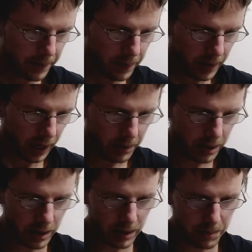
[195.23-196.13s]
I'm
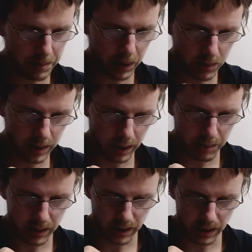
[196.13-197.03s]
gonna mount it on my
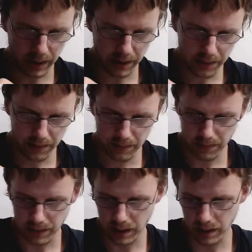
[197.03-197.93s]
lathe
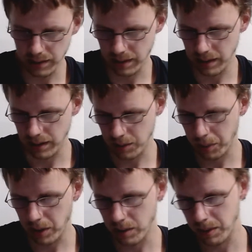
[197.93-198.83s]
because it is
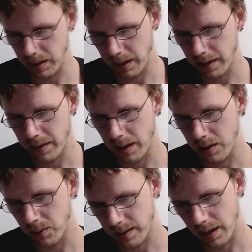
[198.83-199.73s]
part of my lathe. I know
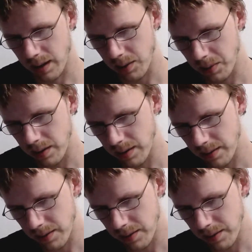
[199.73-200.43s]
exactly what it is.